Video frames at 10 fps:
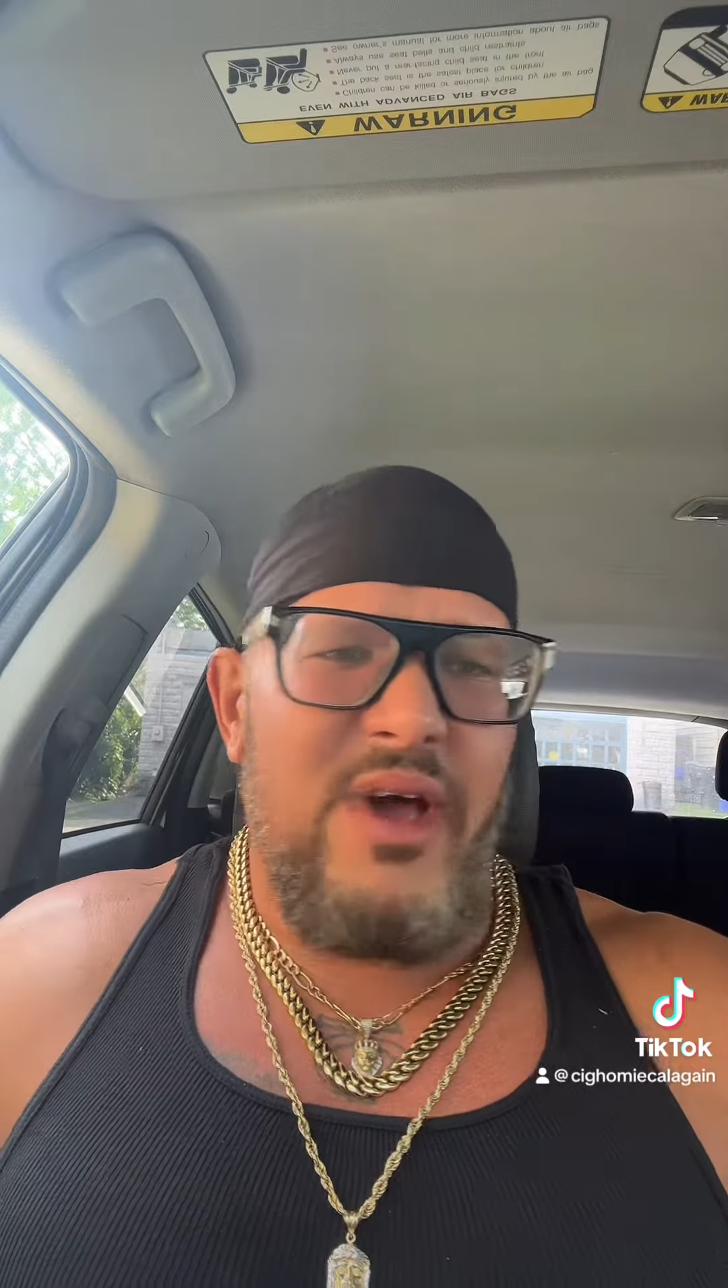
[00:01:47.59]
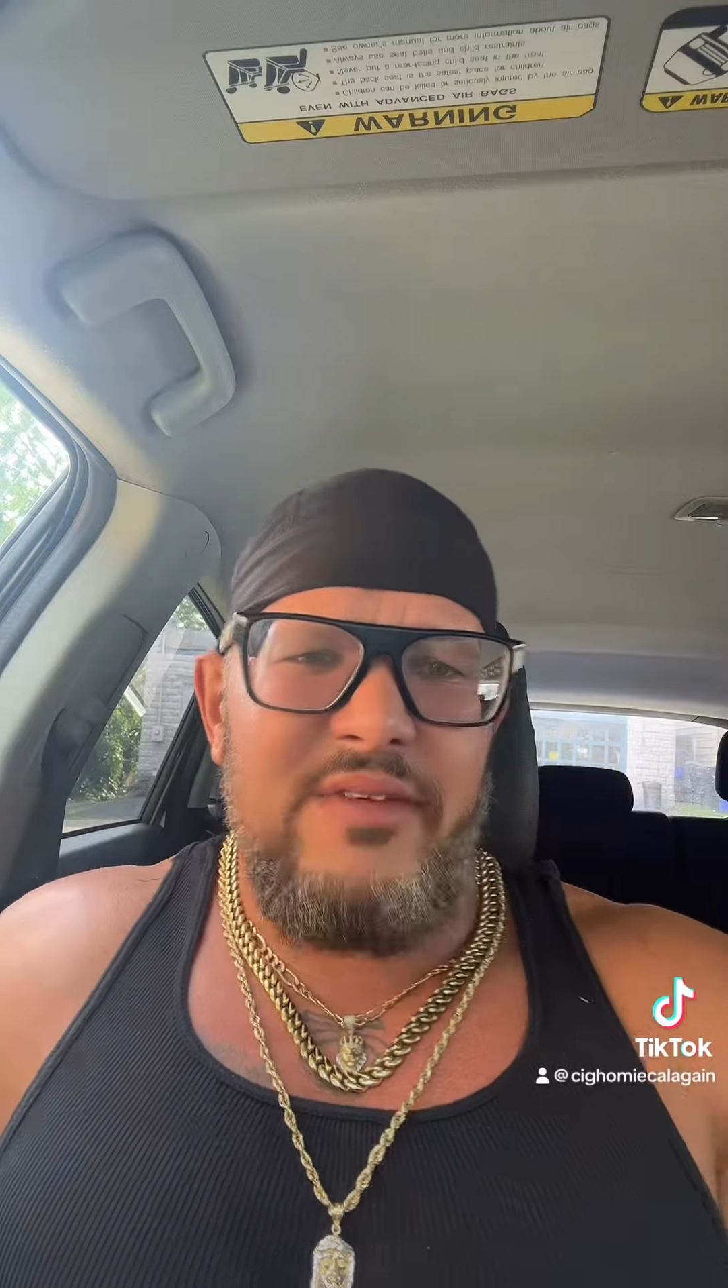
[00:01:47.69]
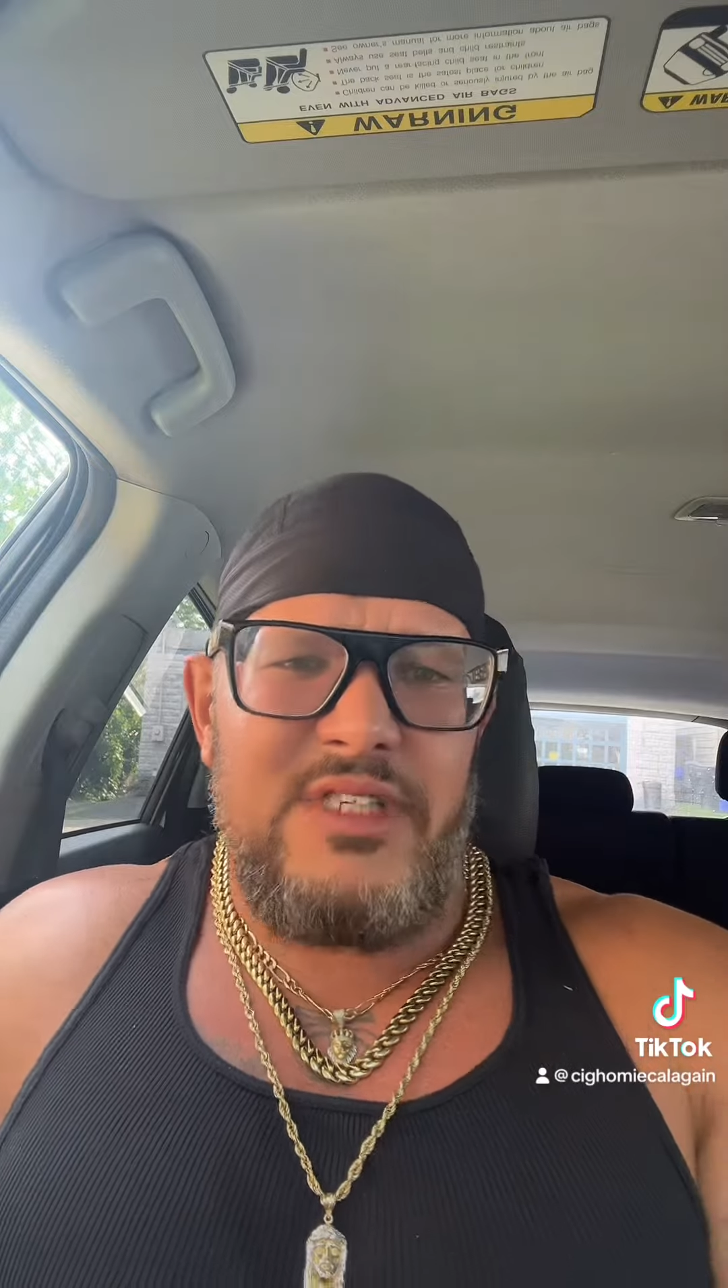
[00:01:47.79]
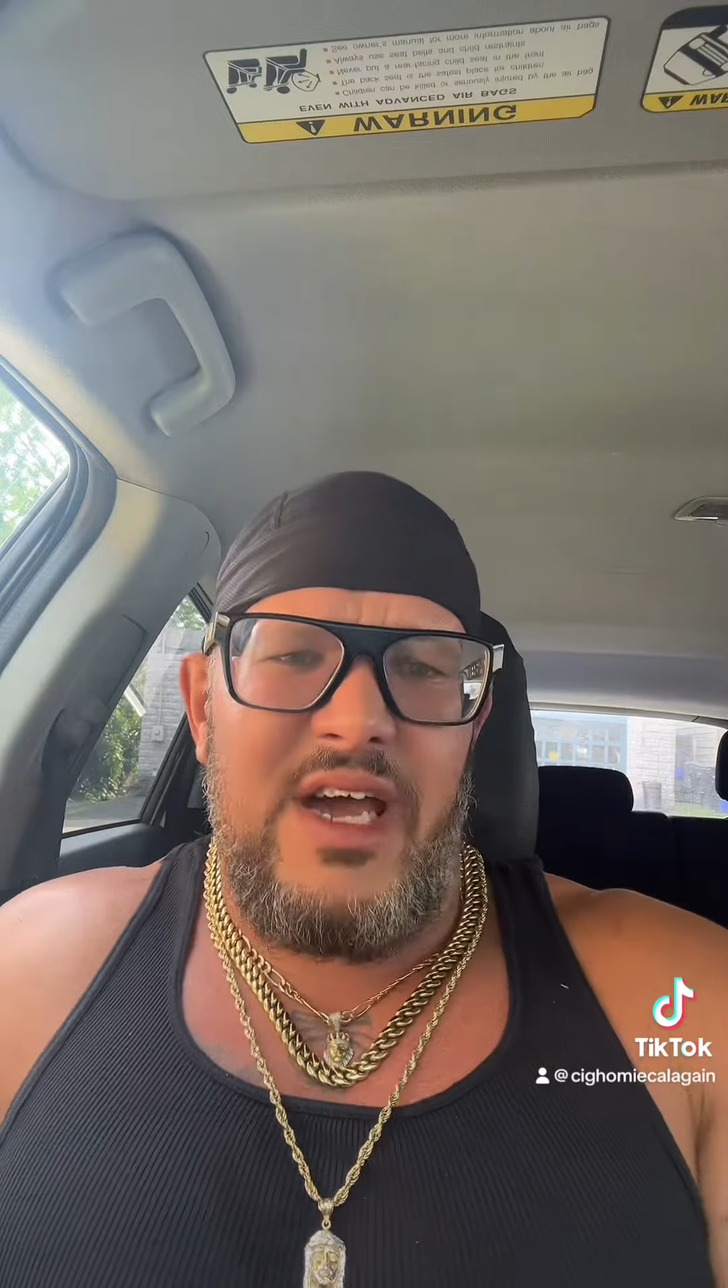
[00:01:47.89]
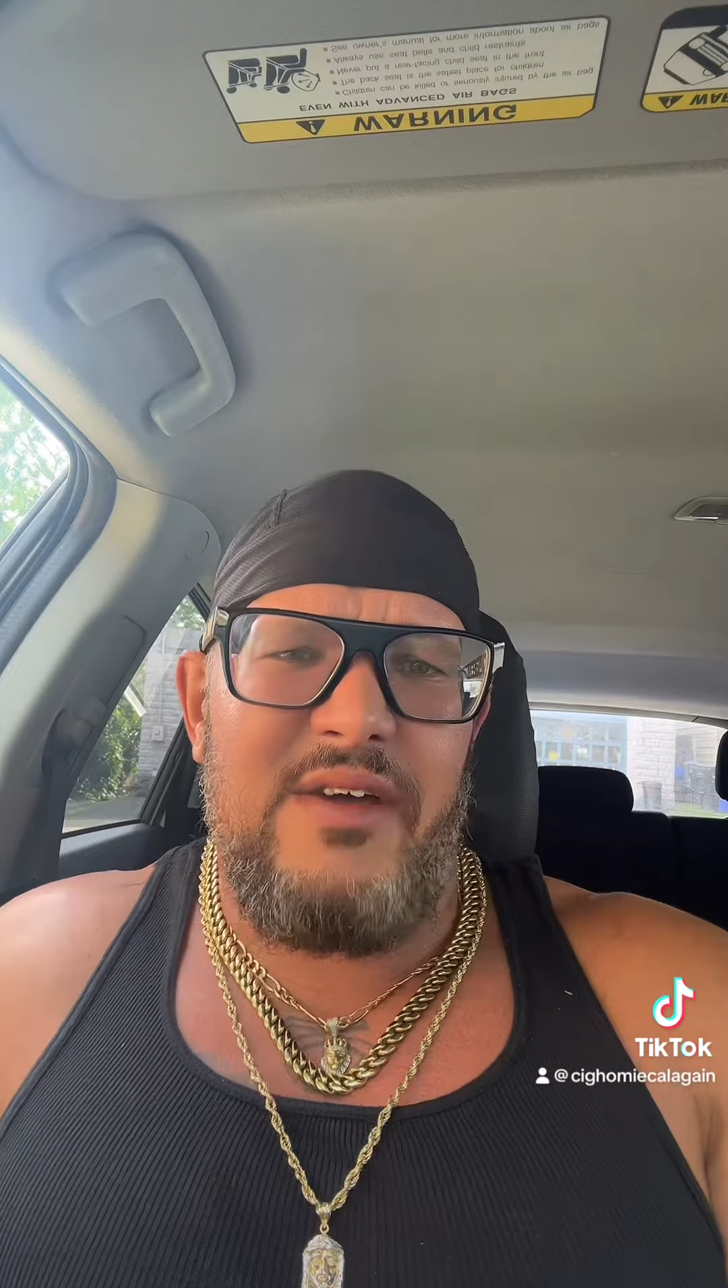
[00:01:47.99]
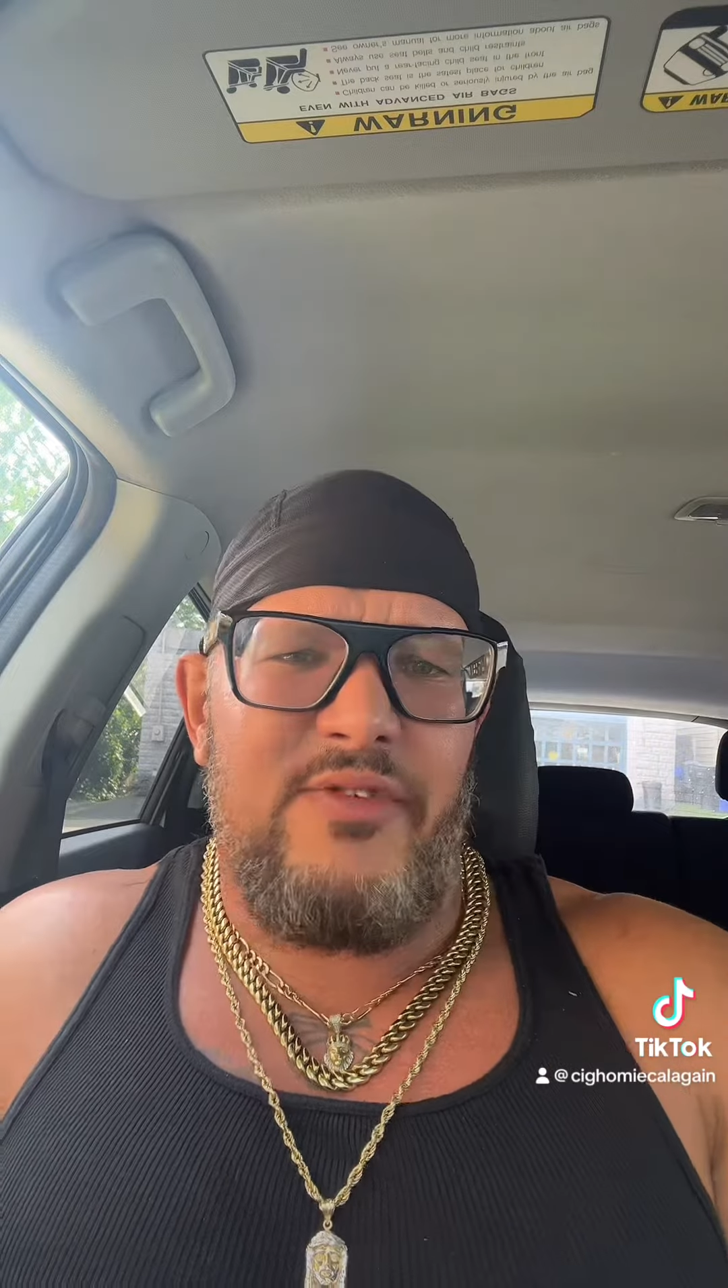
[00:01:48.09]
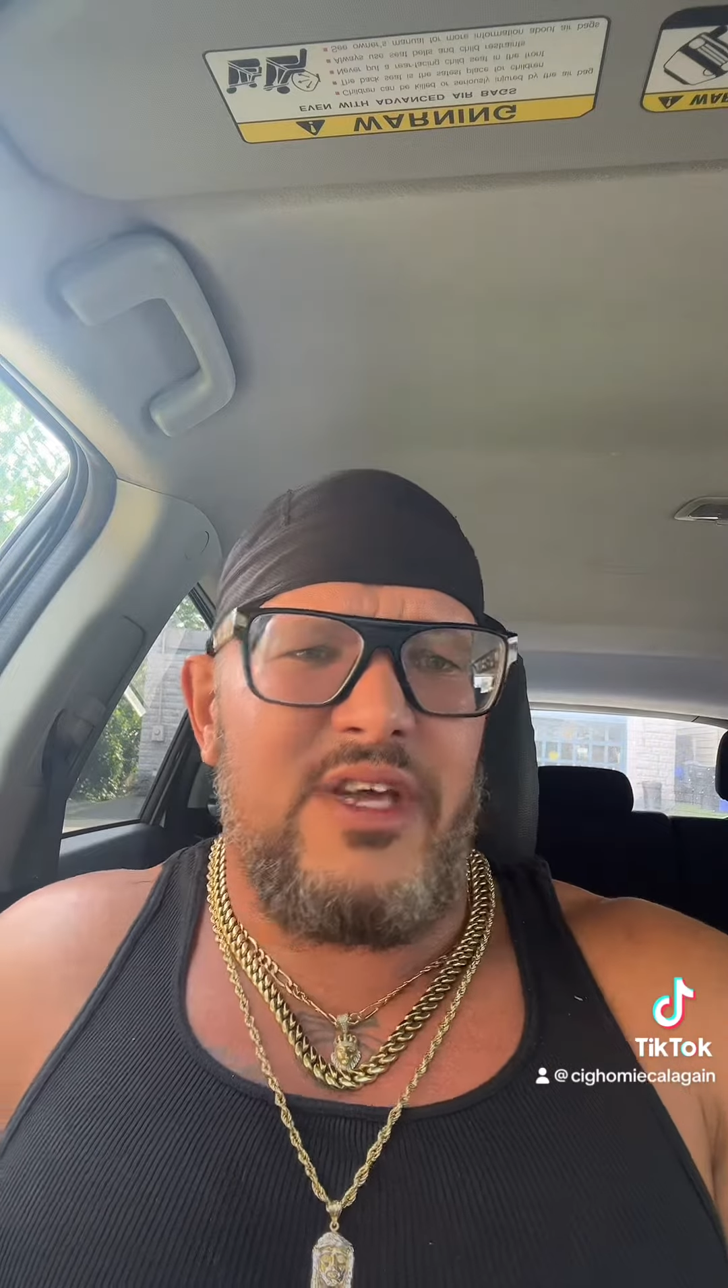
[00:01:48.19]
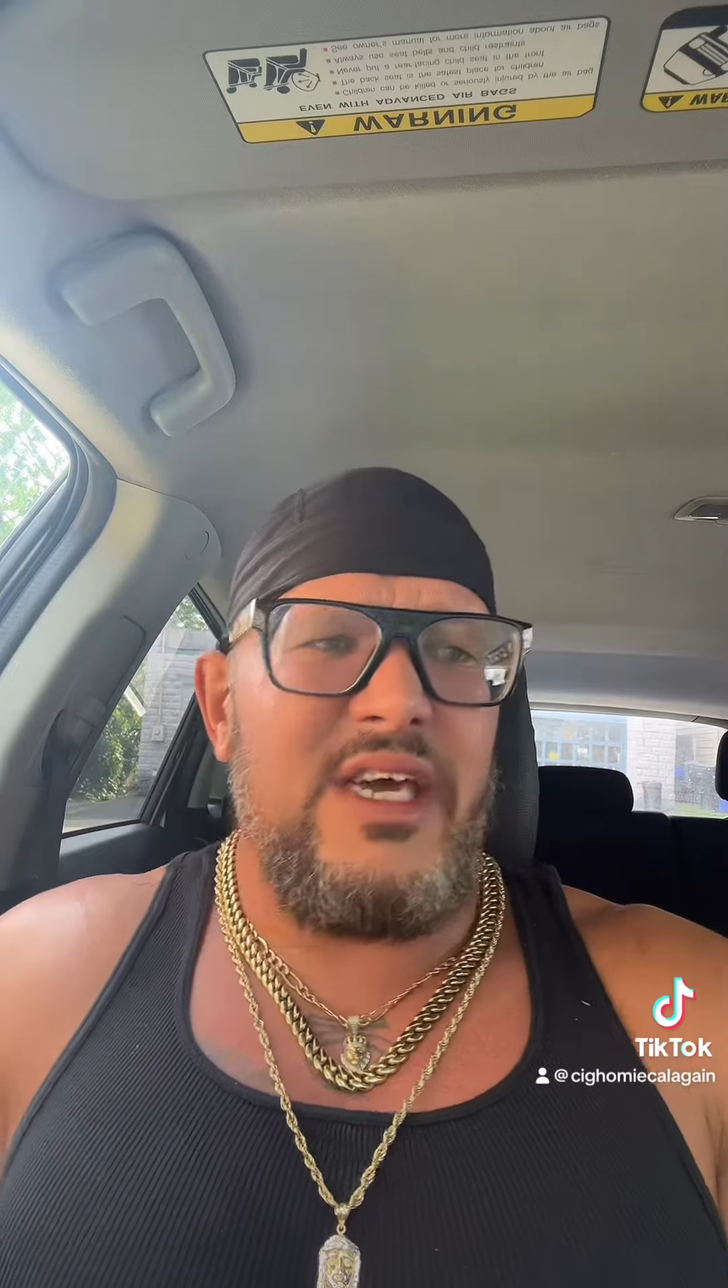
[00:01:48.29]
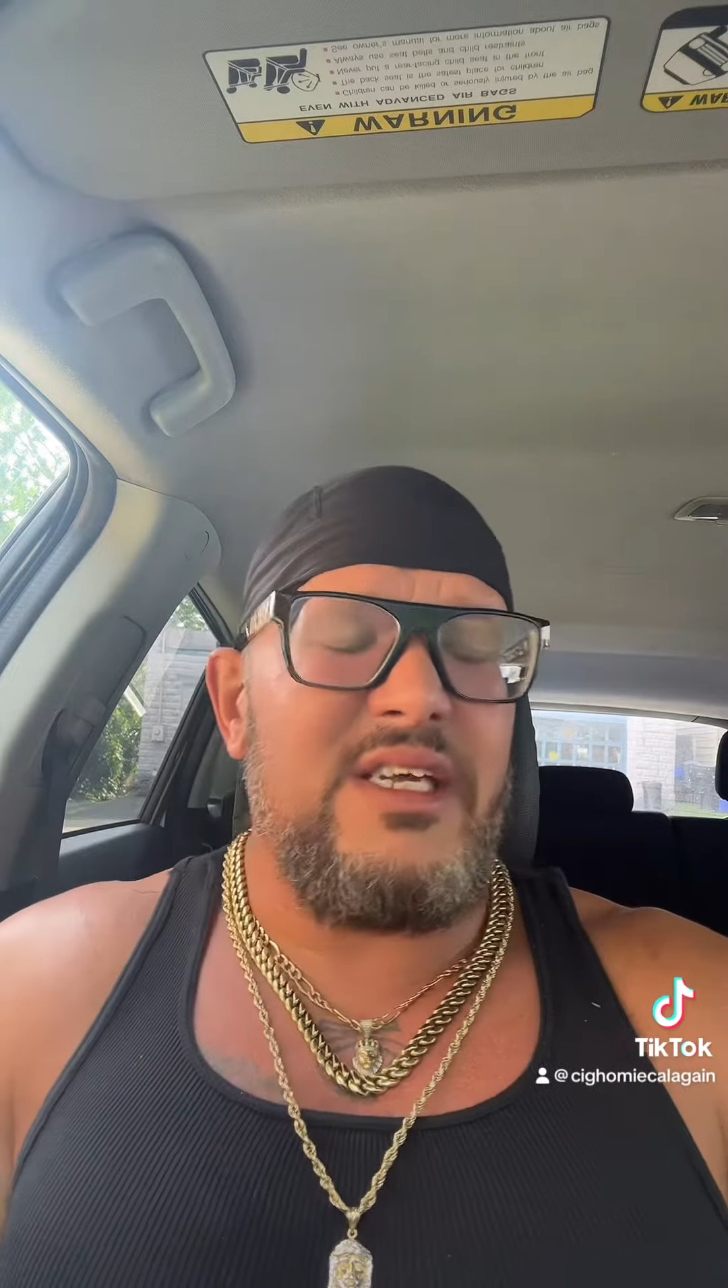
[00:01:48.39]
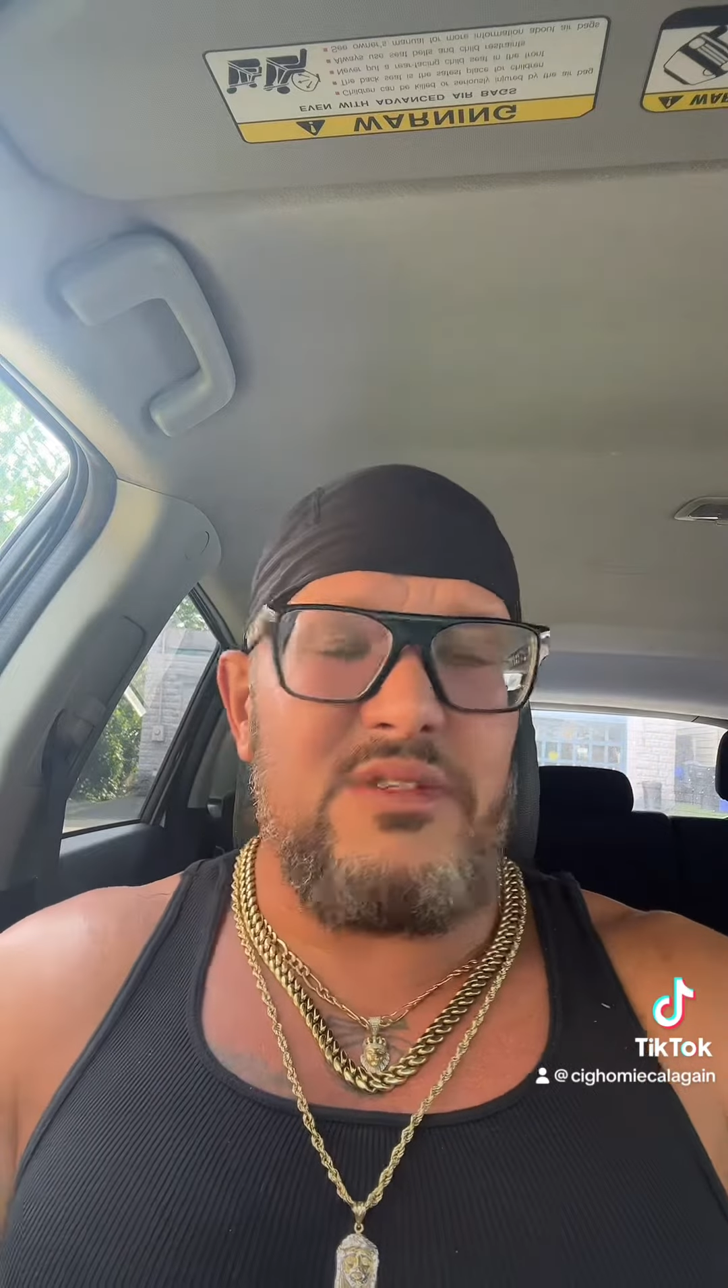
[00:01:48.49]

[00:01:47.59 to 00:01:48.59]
have time for kids.